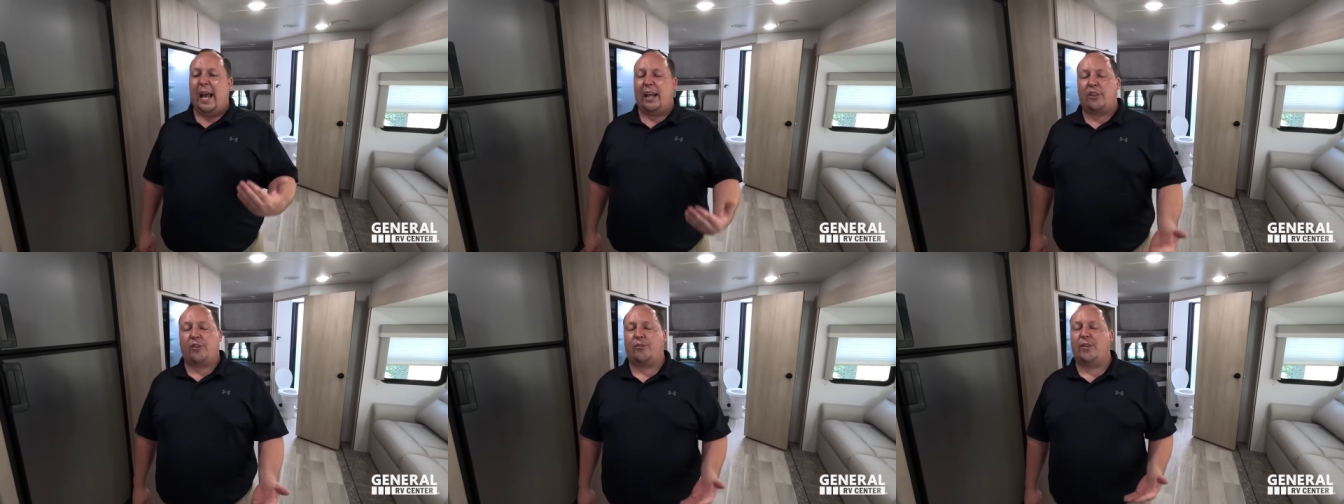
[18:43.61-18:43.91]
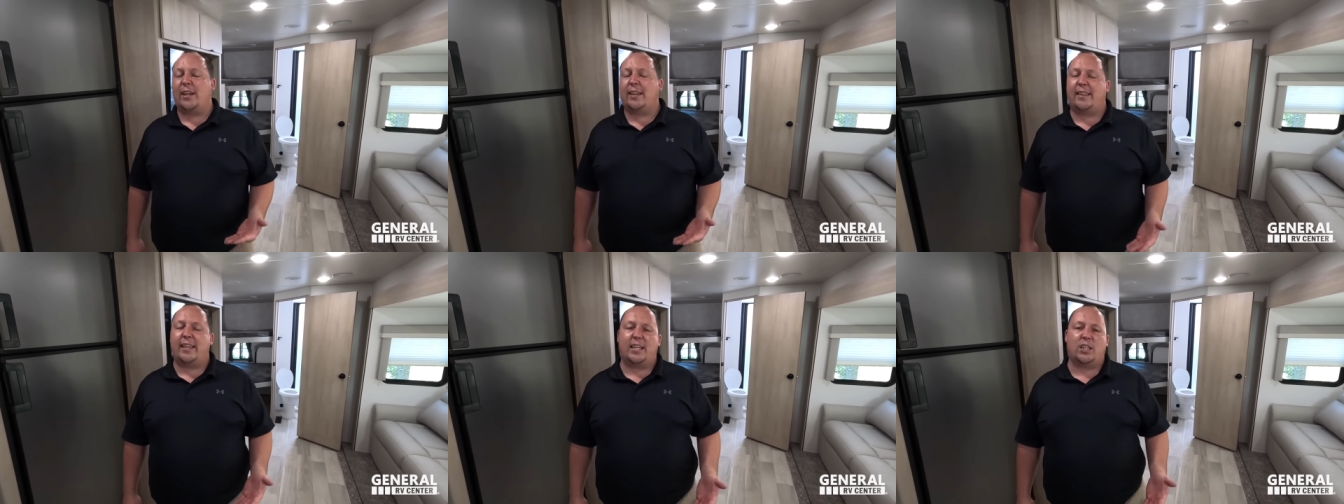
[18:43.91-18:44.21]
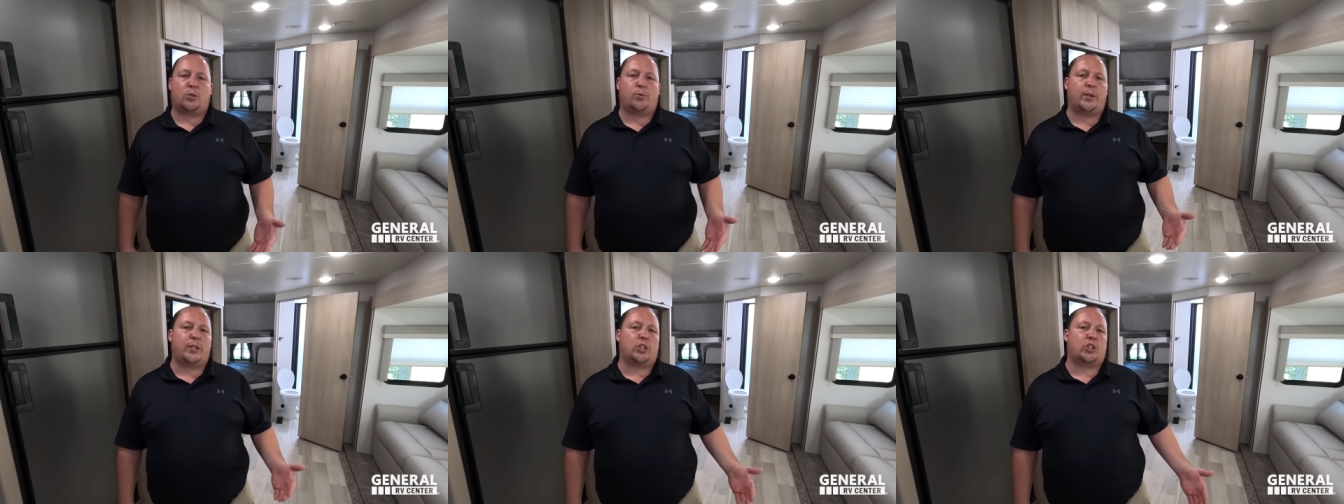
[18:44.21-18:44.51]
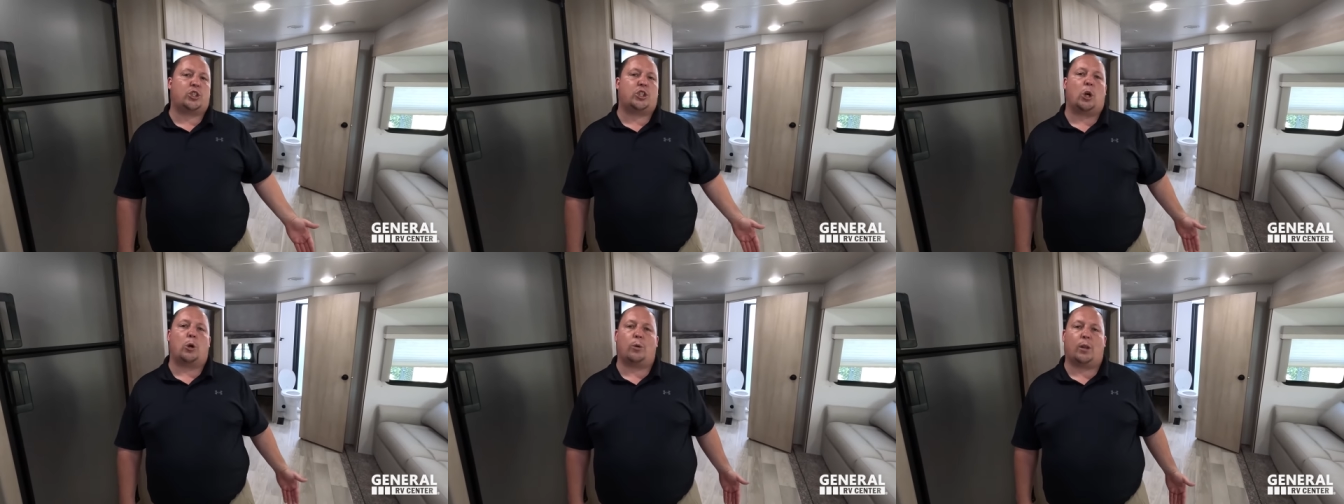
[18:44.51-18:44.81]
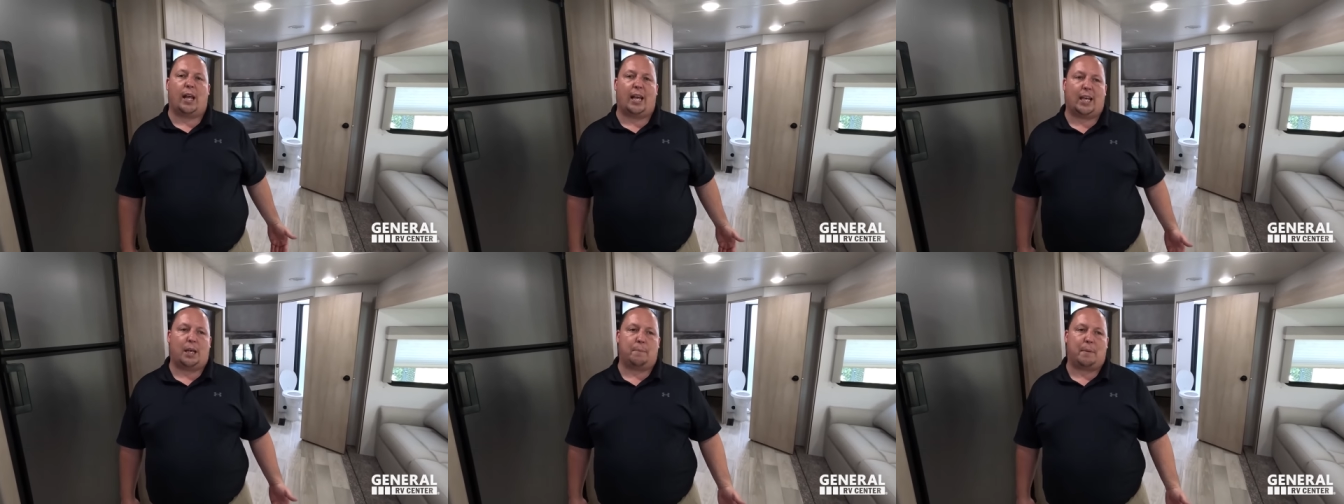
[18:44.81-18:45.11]
and three things we just
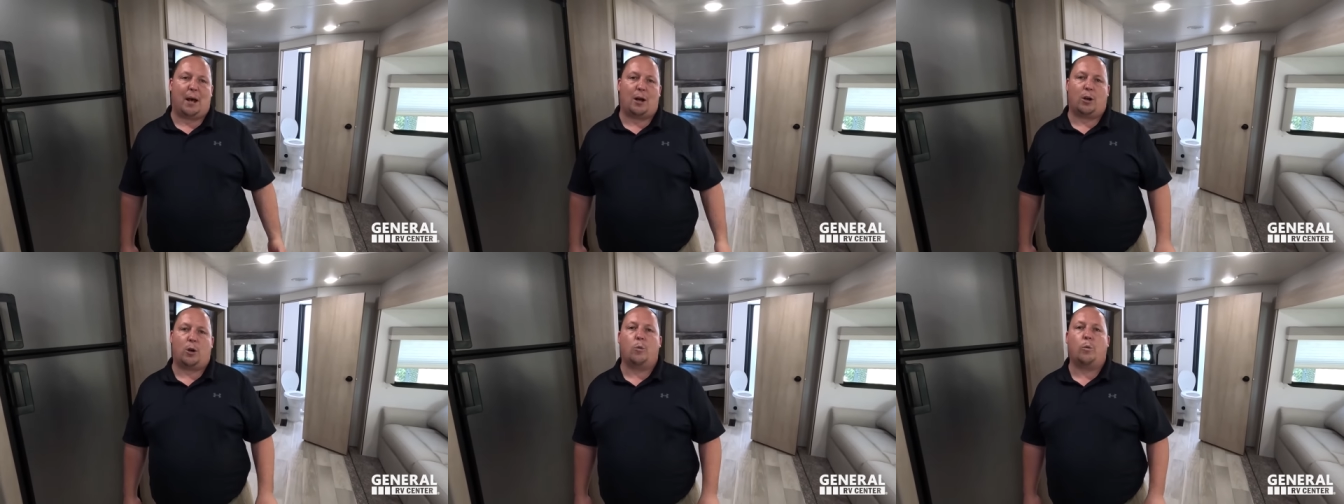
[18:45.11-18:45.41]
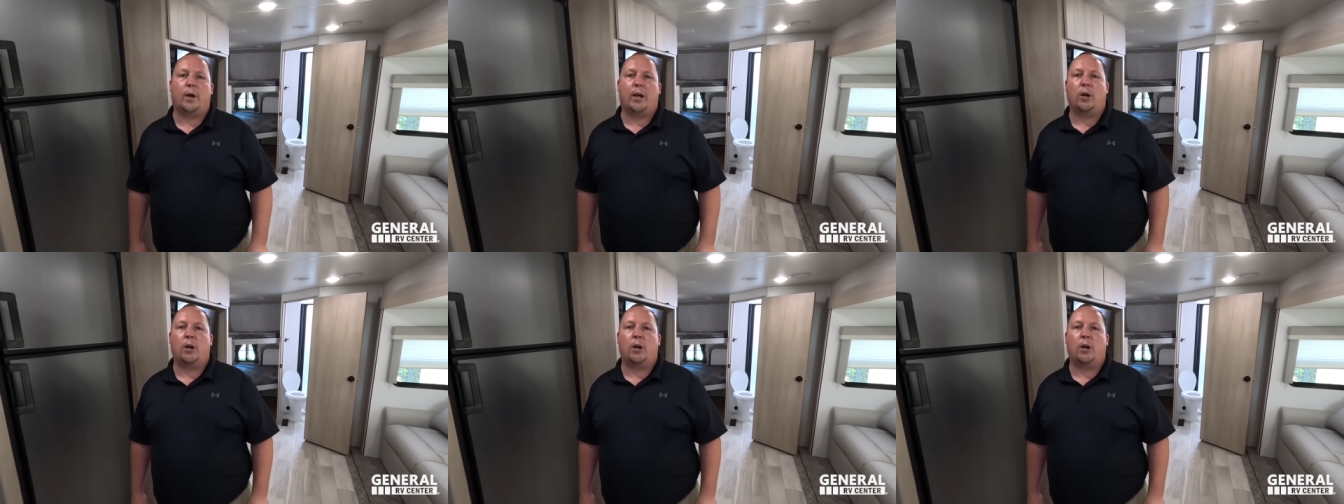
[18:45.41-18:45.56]
don't like about it.